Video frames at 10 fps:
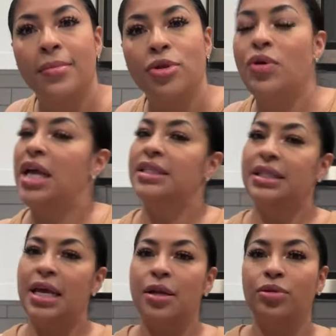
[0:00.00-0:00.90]
You got to
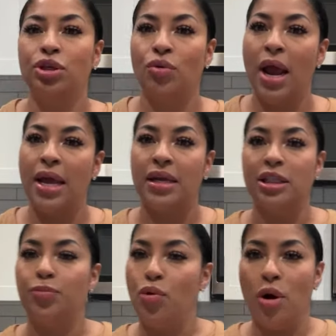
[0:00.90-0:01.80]
stand up straight. It's
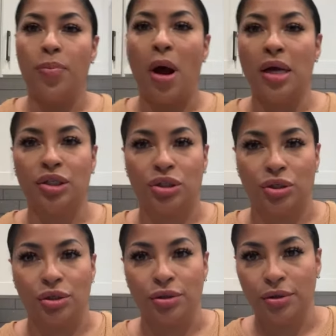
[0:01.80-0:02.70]
poor posture.
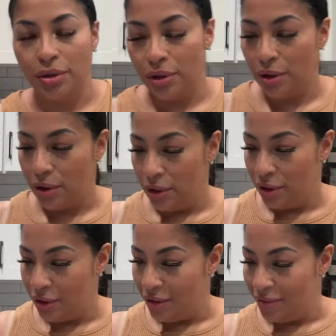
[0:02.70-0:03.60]

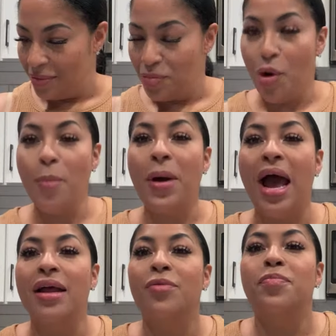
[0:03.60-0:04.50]
Poor pop.
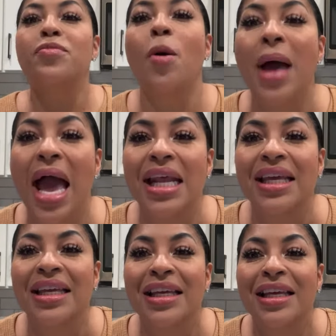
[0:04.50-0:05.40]
Nobody.
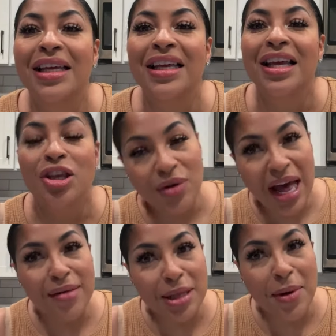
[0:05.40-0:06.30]
You
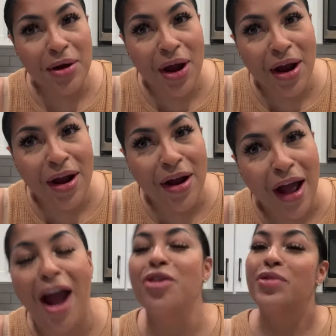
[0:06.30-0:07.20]
comfortable, girl?
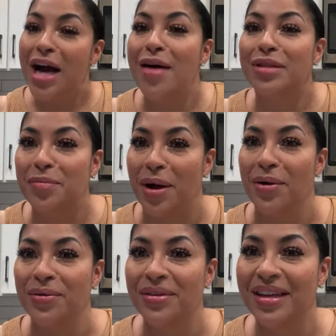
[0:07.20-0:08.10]
Are you
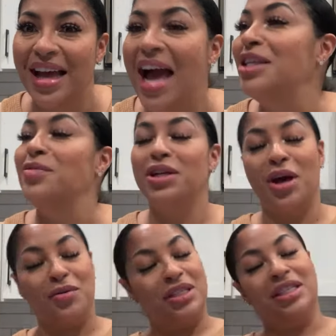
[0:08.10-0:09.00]
comfortable? I just want to
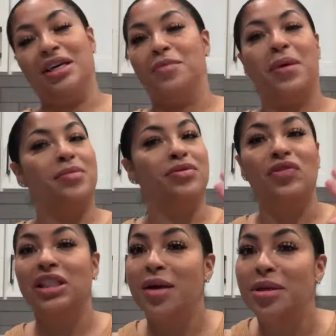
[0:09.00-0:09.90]
know, is it comfortable, baby? If
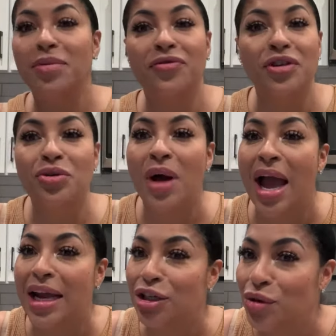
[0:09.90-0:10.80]
it's comfortable for you,
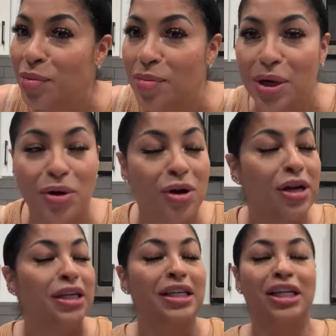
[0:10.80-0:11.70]
I ain't tripping. But girl,
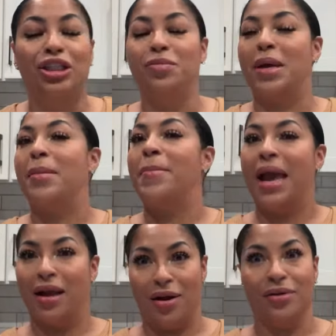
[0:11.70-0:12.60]
looking at you make my
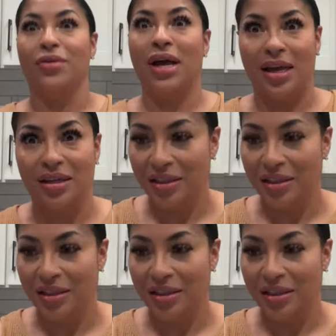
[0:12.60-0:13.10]
back hurt, okay?